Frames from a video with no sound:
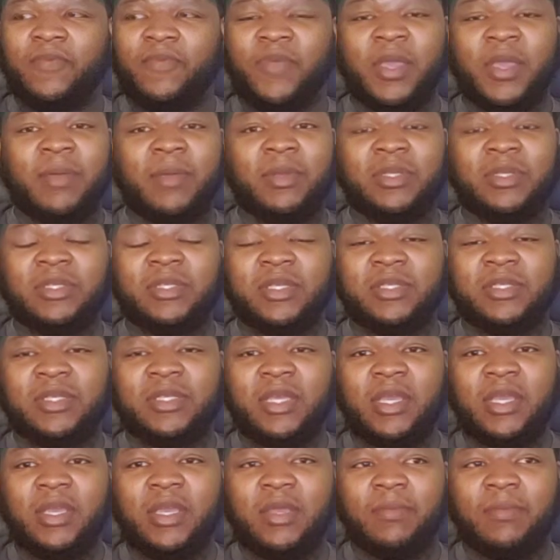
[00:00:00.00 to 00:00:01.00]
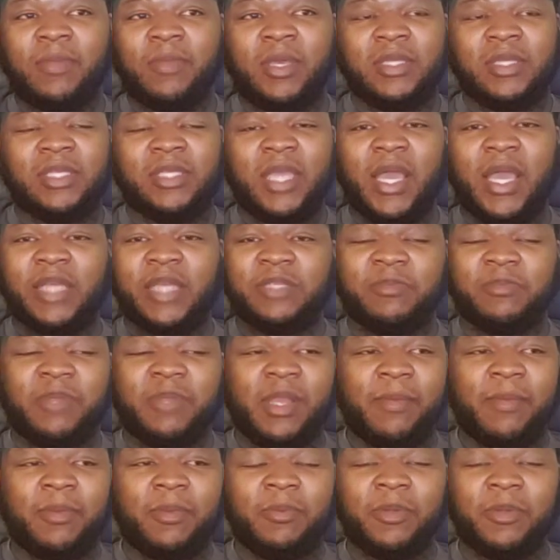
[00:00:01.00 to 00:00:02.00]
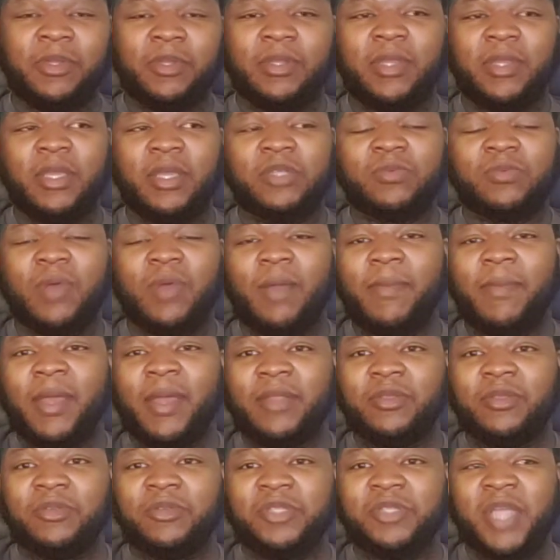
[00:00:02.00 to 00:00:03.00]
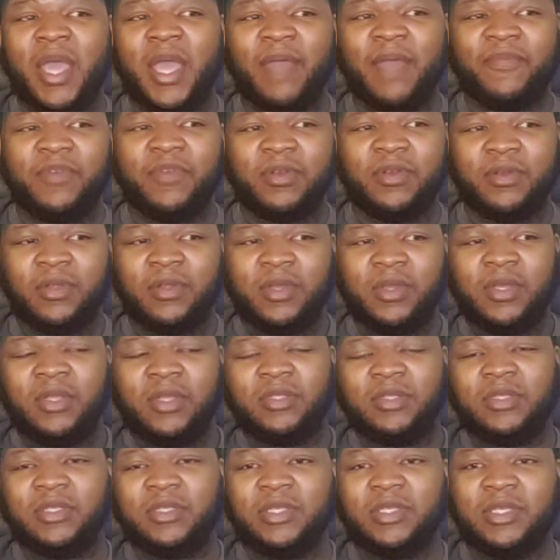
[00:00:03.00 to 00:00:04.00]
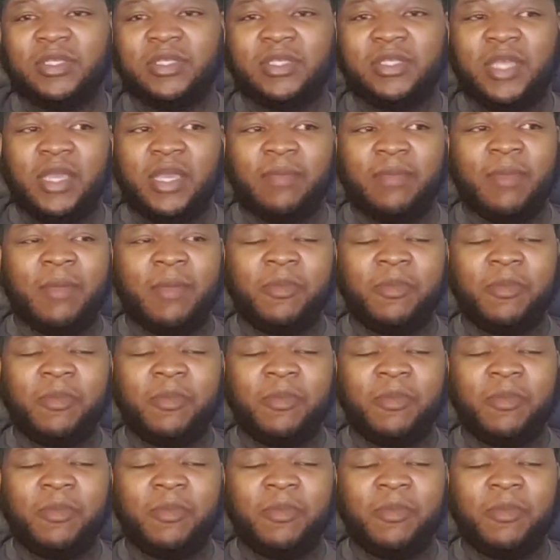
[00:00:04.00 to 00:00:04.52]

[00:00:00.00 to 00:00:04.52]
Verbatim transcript: for him to succeed. Because he hasn't been able to put the things around Matthew Stafford to succeed.